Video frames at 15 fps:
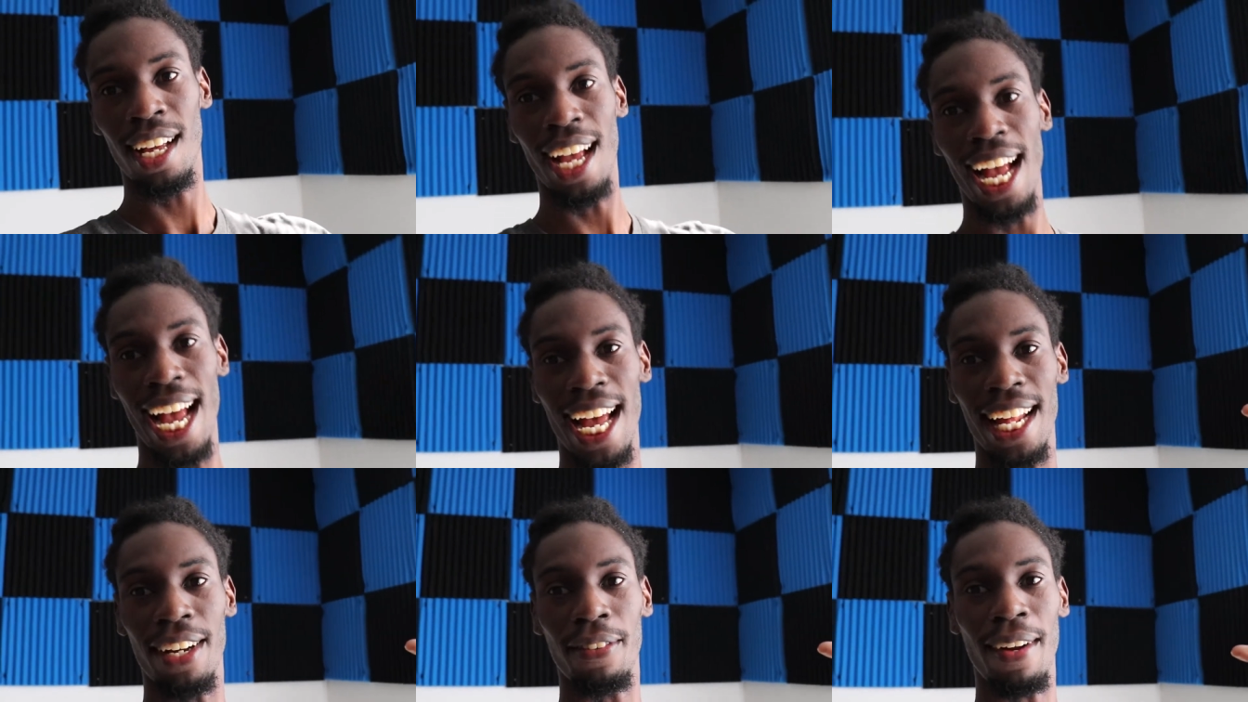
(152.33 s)

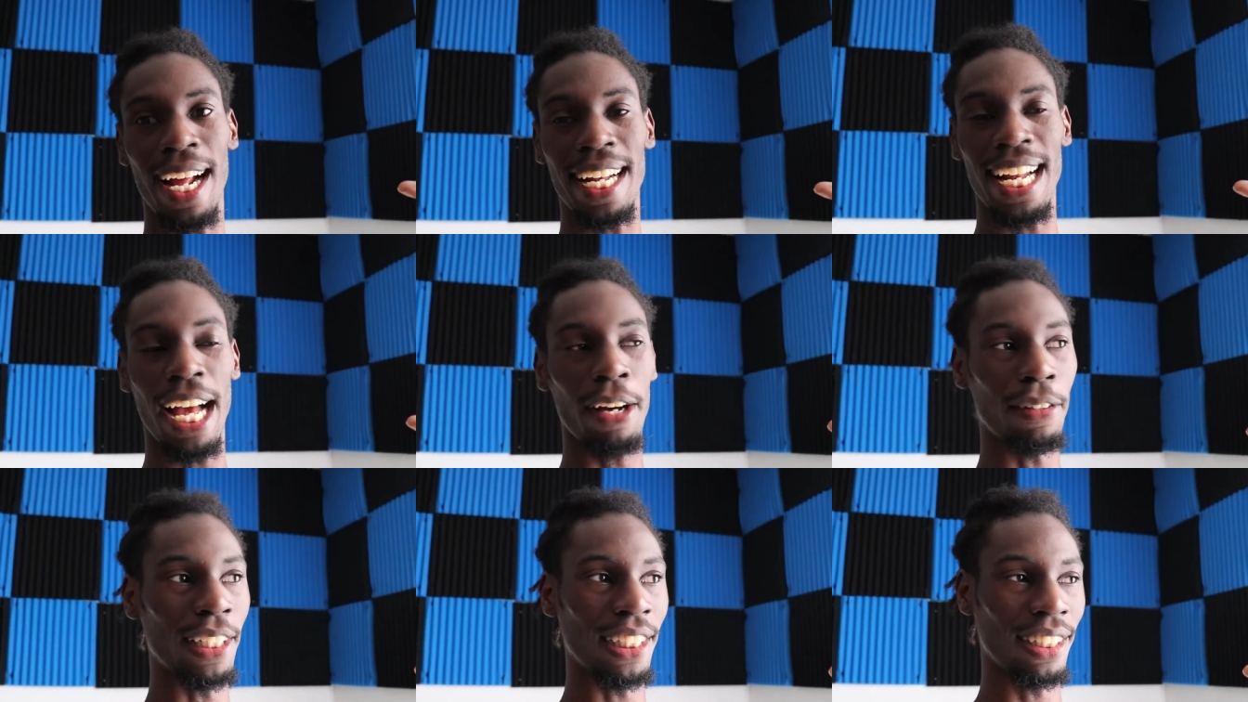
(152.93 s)
And right
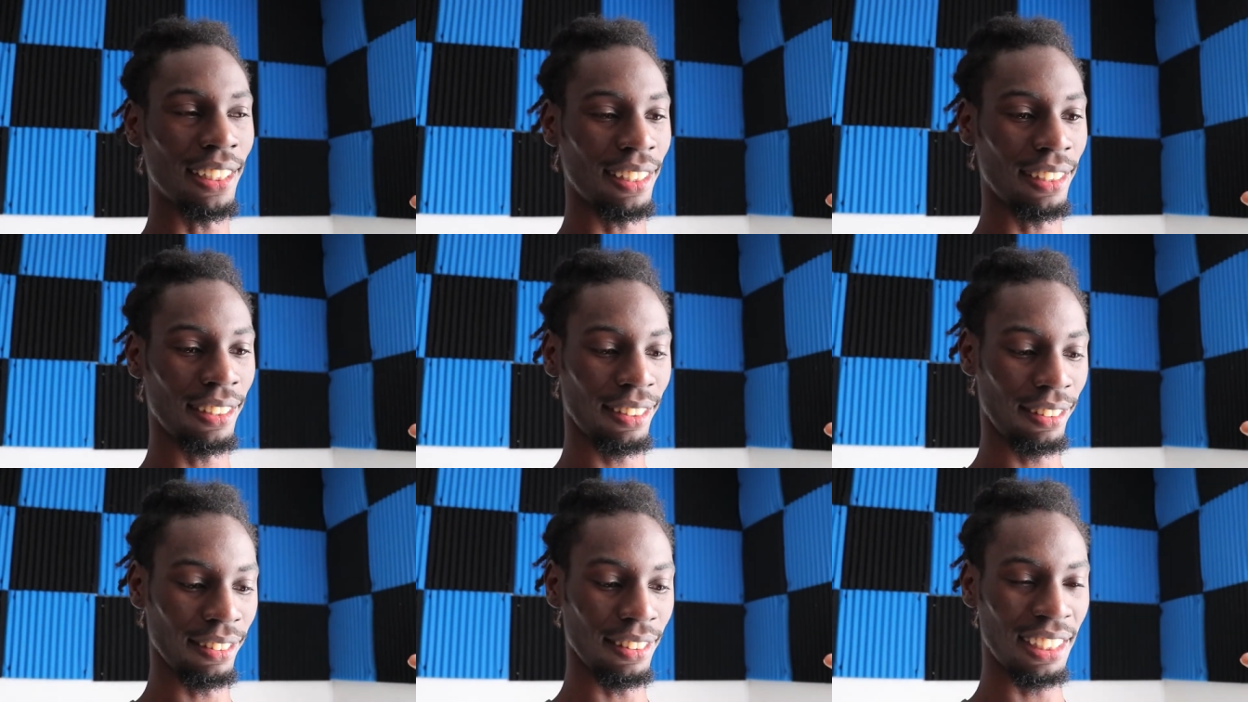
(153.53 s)
now
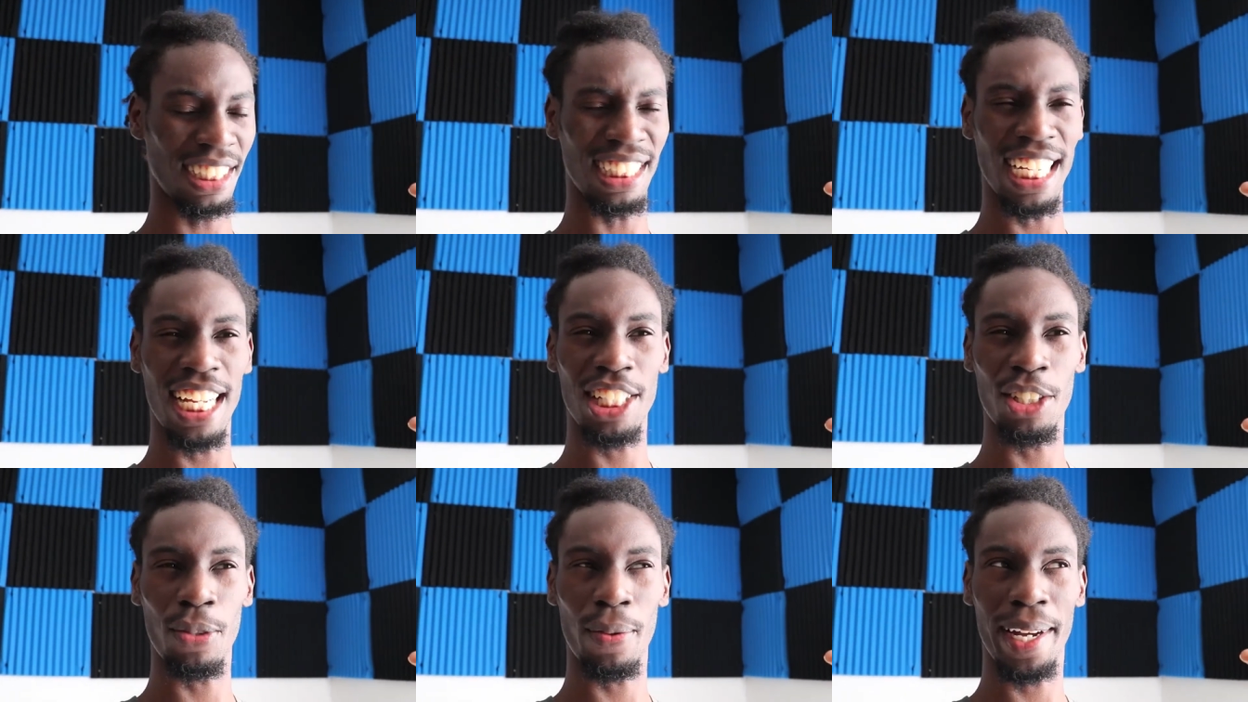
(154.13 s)
is
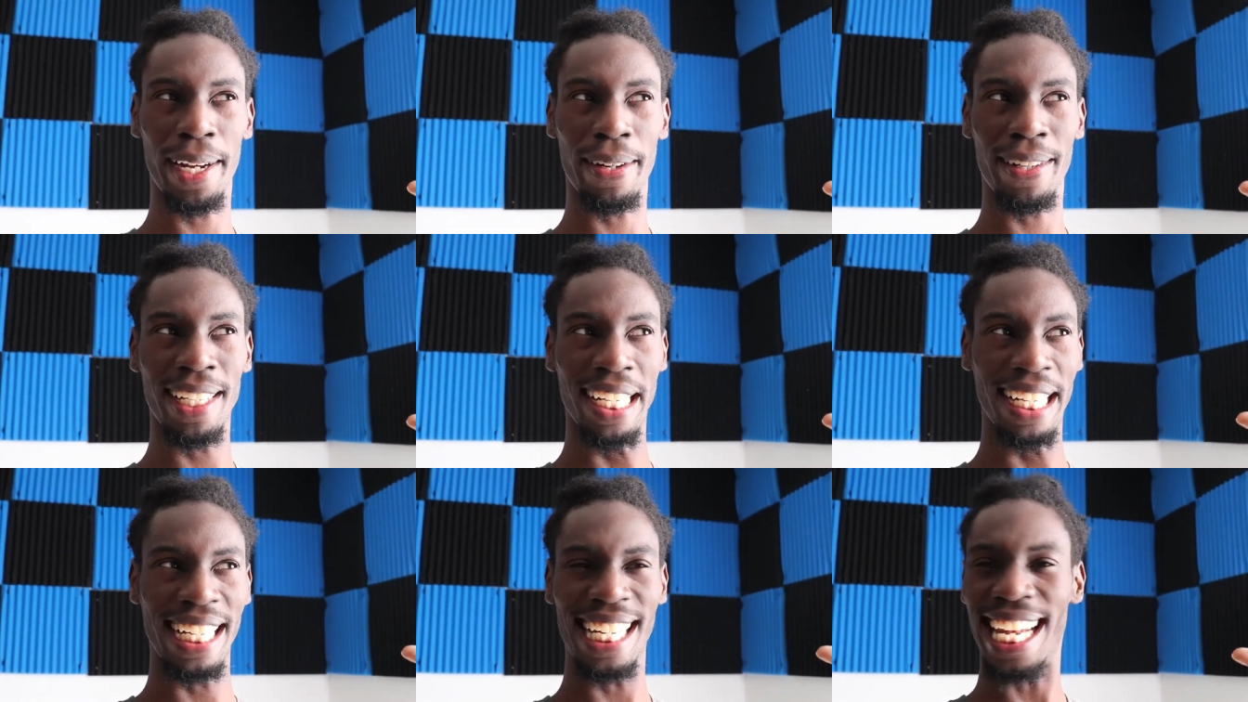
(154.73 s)

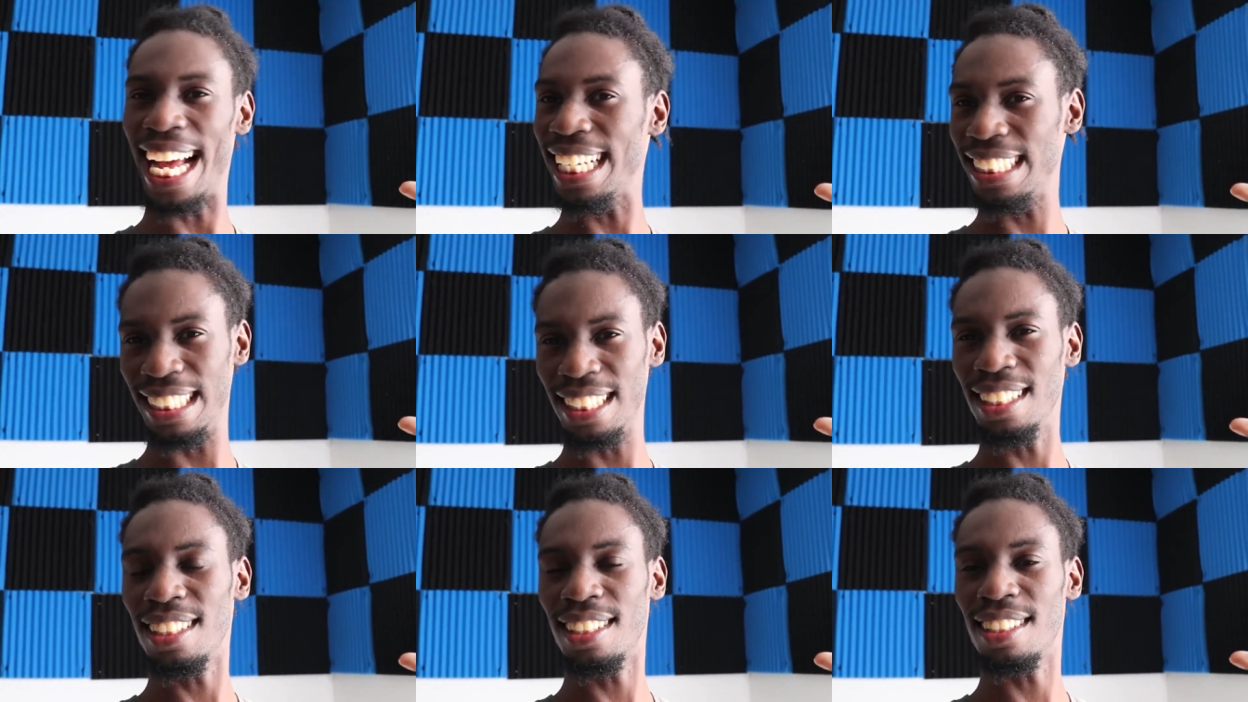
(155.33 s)
January
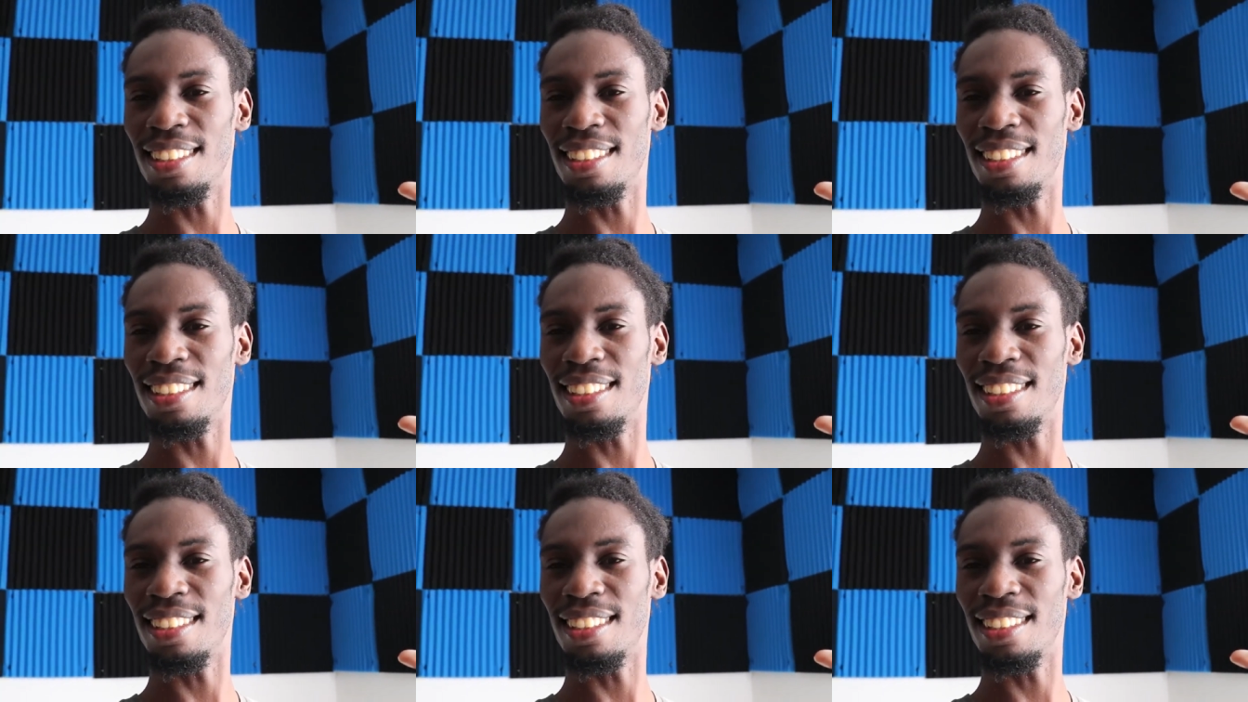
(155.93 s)
19th.